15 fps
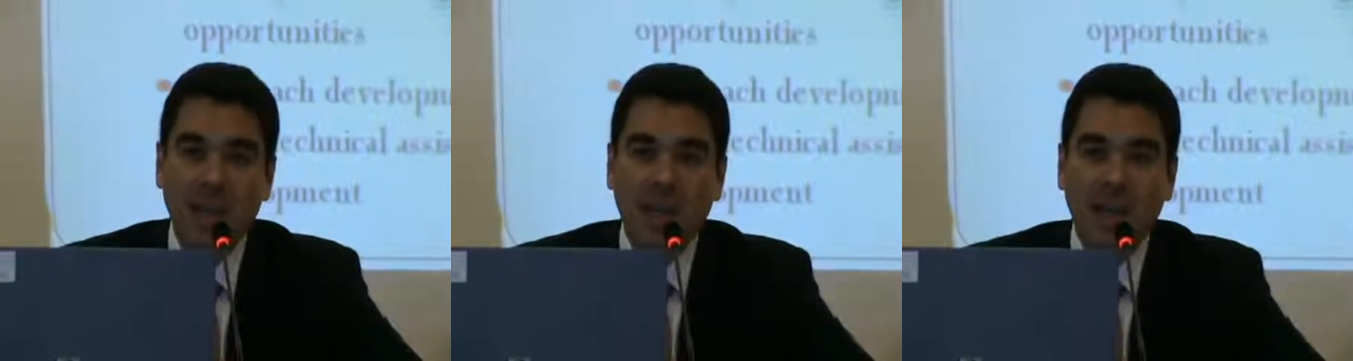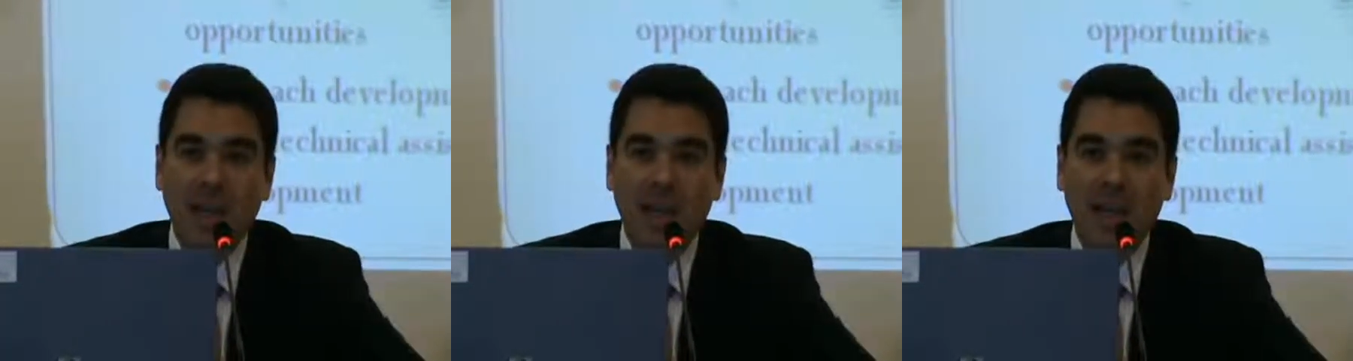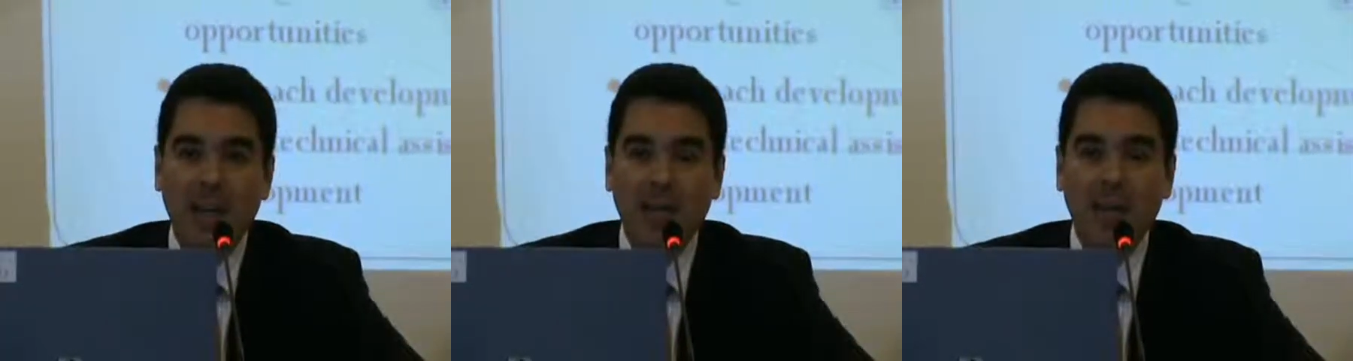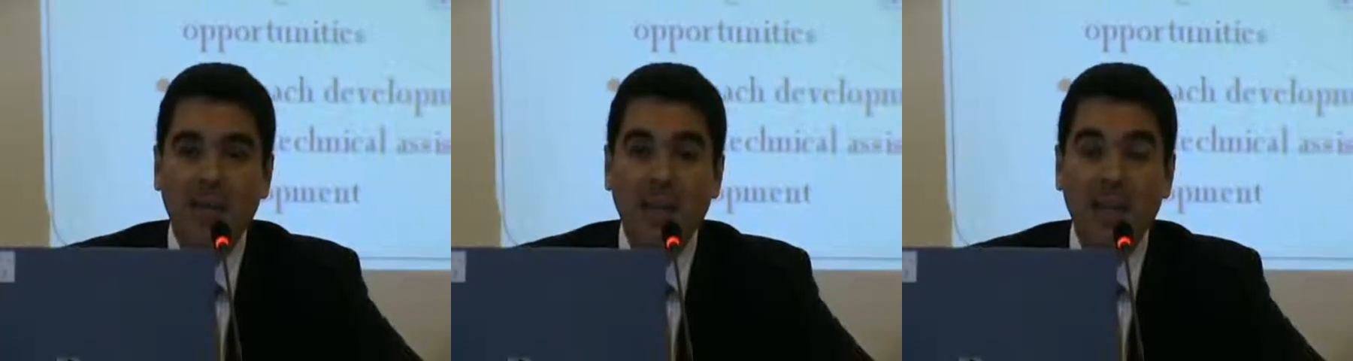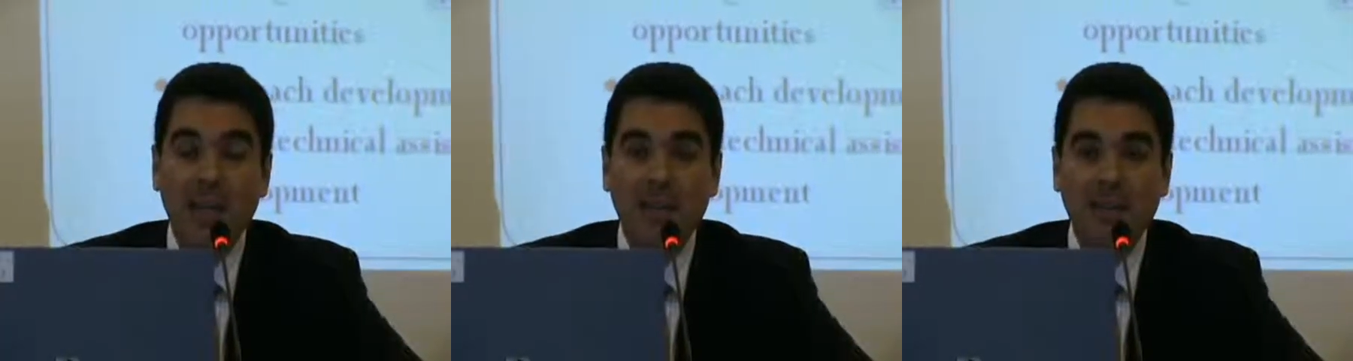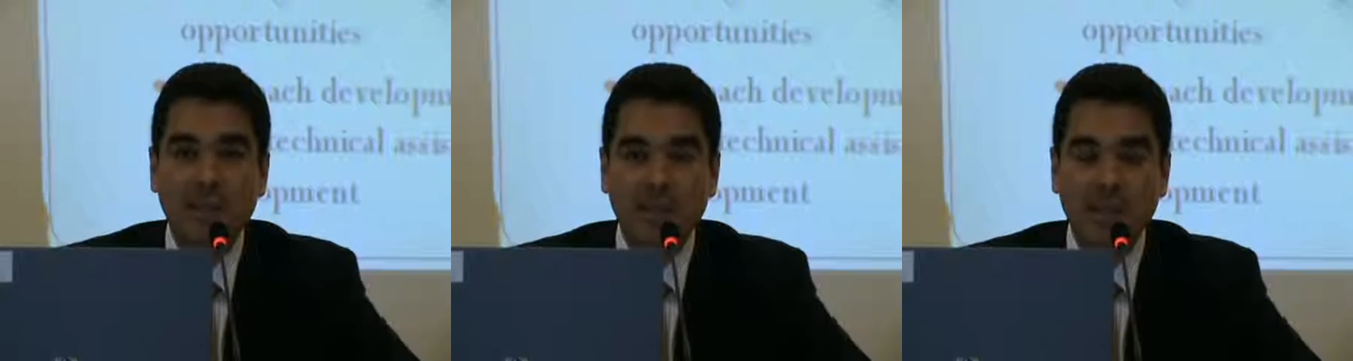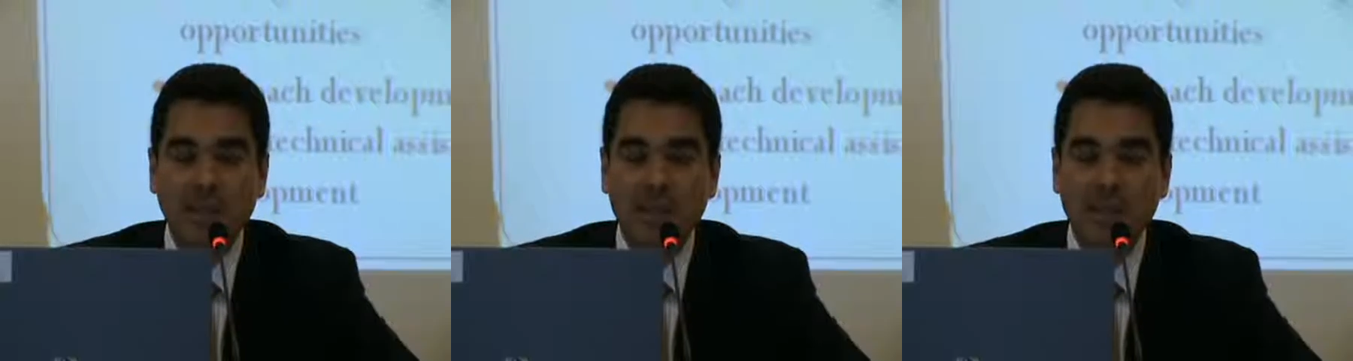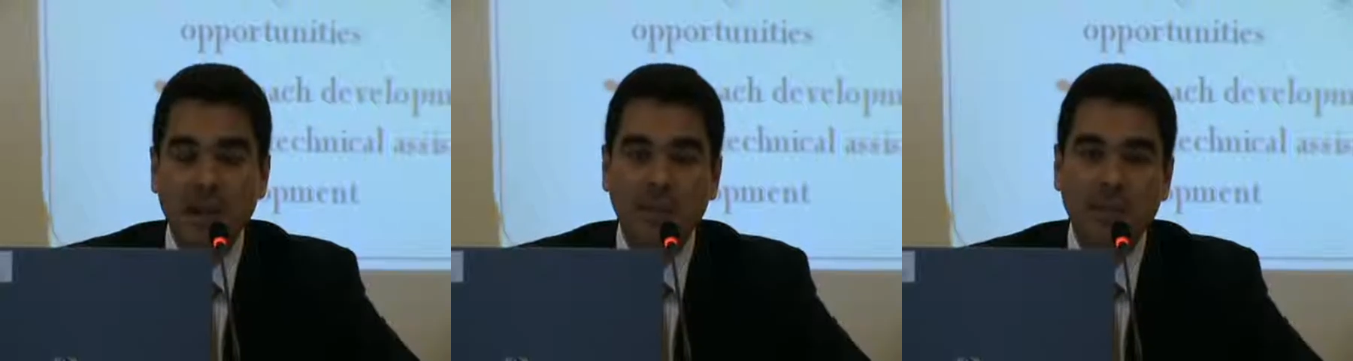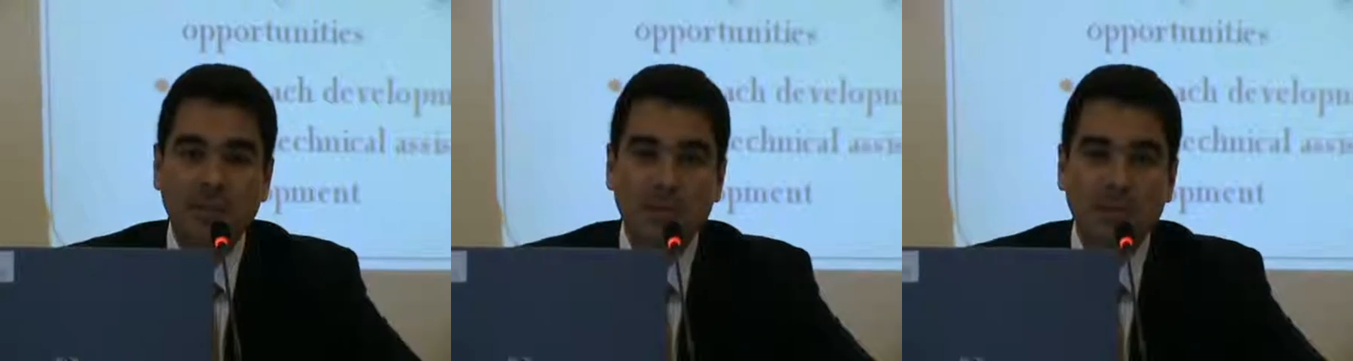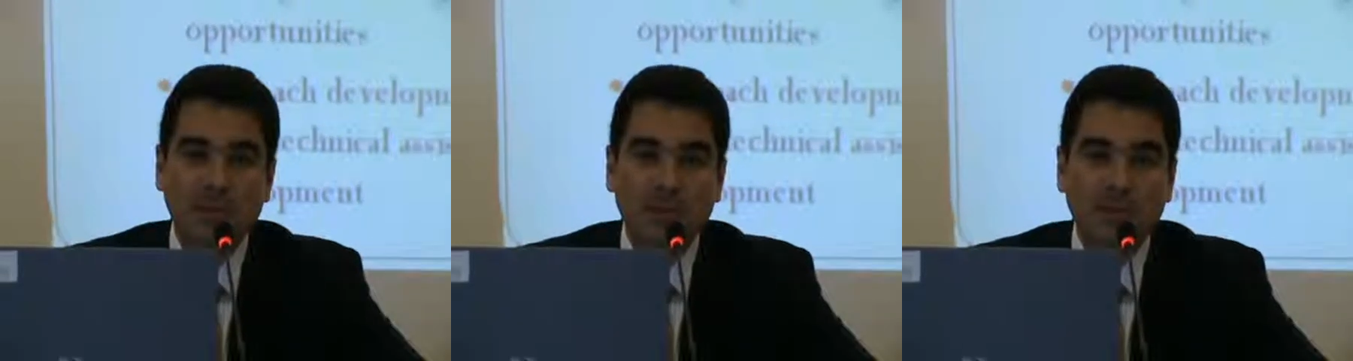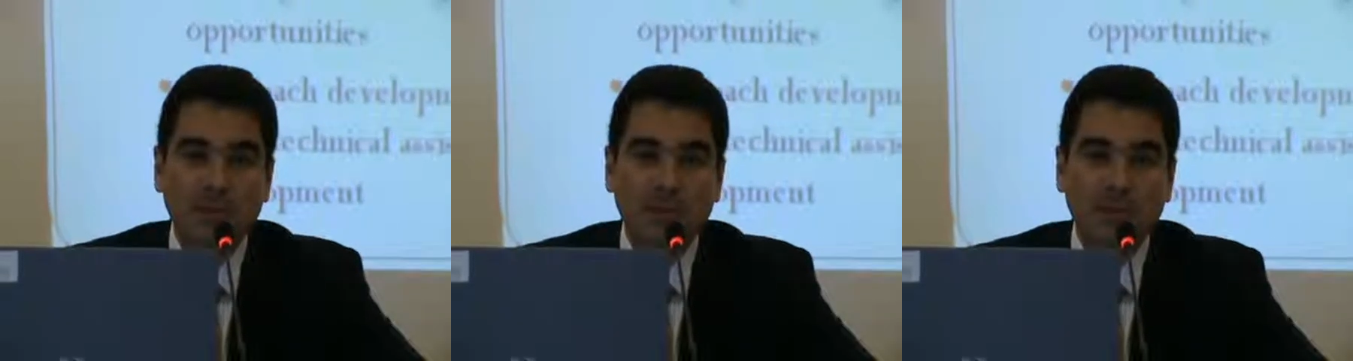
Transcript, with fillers: uh, on anything they want to.